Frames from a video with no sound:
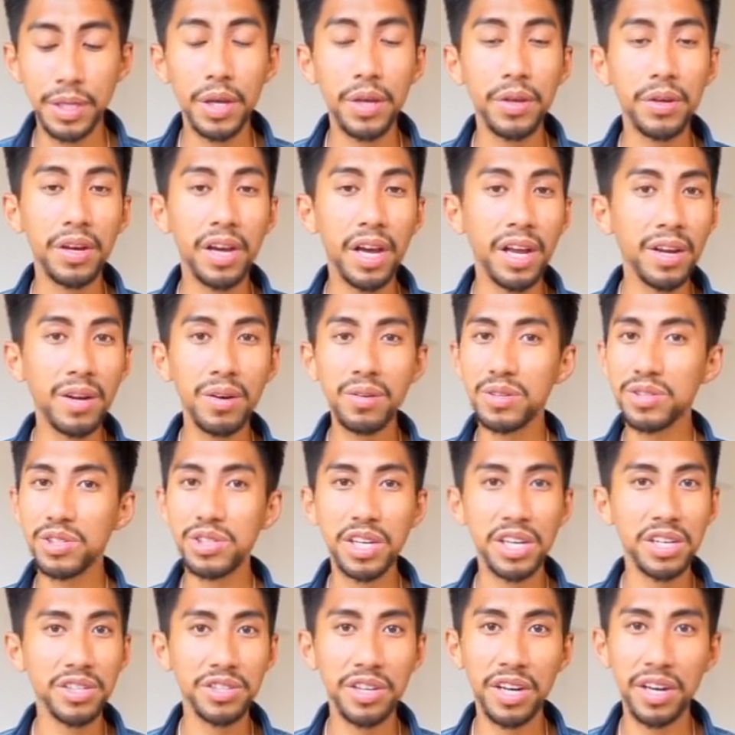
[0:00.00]
You gotta go to
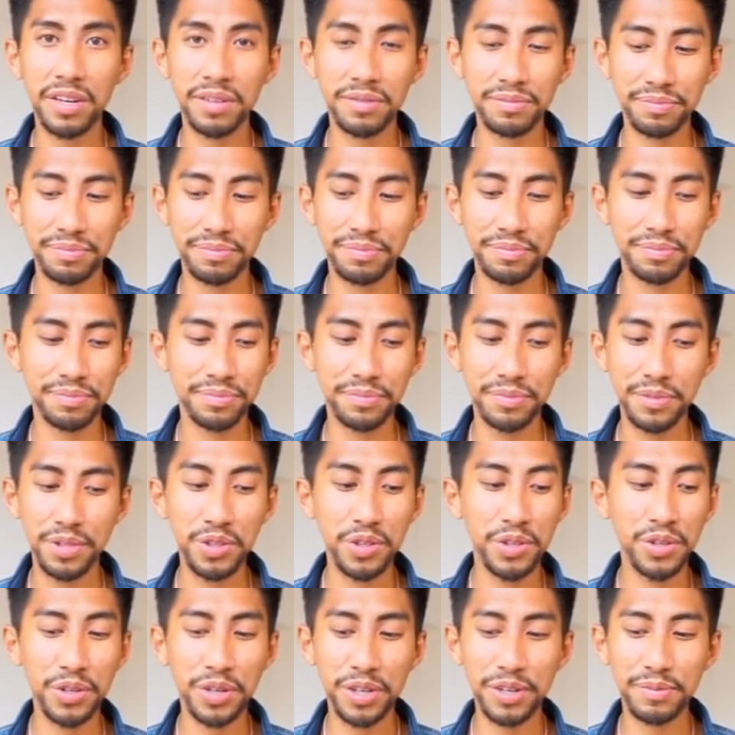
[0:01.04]
Shake Shack, New
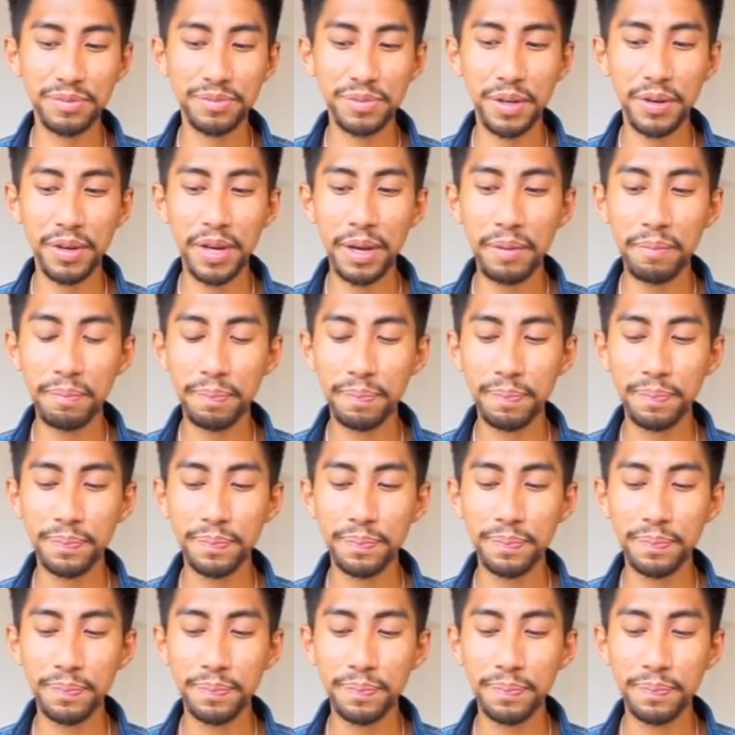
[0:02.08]
York, okay?